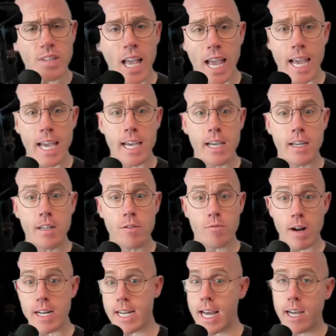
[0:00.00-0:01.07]
And
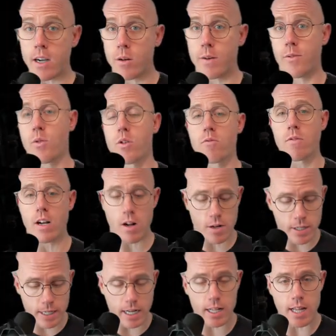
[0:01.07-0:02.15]
right now, if we were to run our
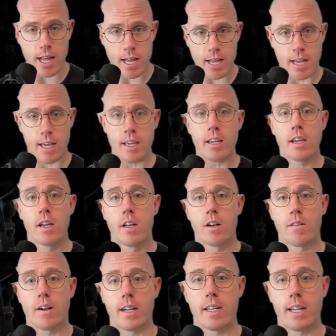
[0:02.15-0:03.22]
CLI
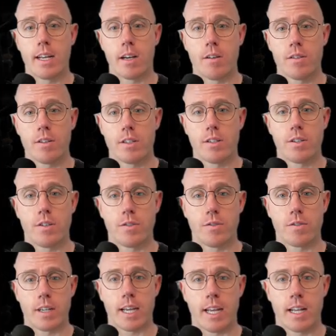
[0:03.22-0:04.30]
right now, let's
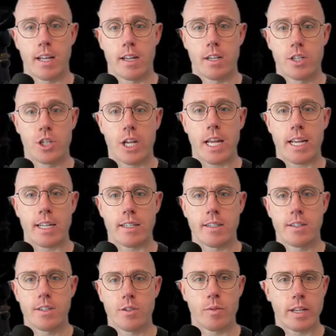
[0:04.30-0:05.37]
do Cana
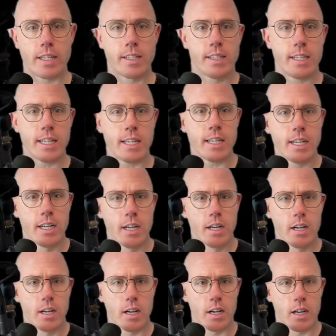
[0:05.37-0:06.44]
chains, so we can see
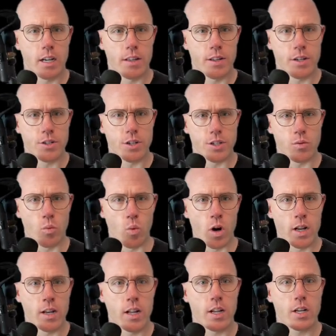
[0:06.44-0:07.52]
there's just
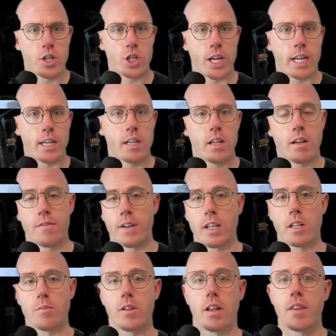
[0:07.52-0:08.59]
one chain
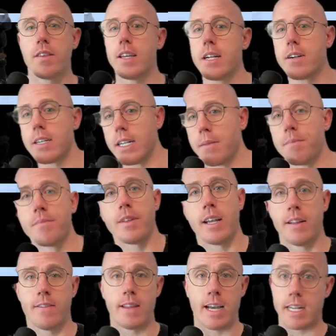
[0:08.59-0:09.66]
available, Ethereum,
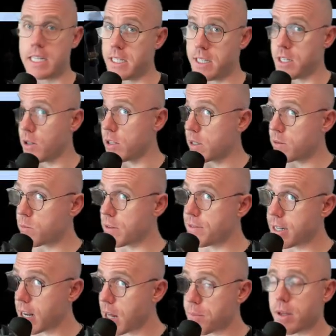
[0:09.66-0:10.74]
and that is the only one we've
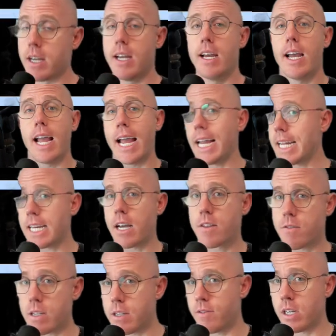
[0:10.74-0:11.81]
set up. Any other
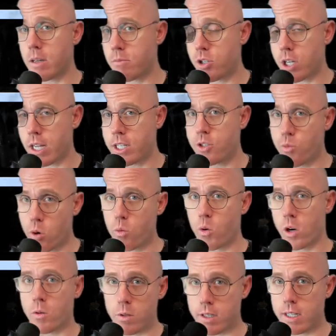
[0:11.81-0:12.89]
EVM chains will
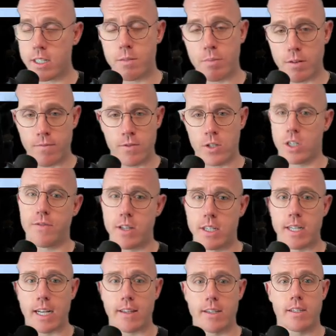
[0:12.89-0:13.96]
work with this, but just for the
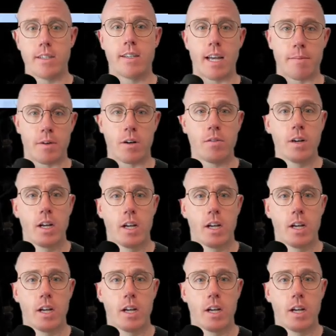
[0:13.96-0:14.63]
sake of this demo,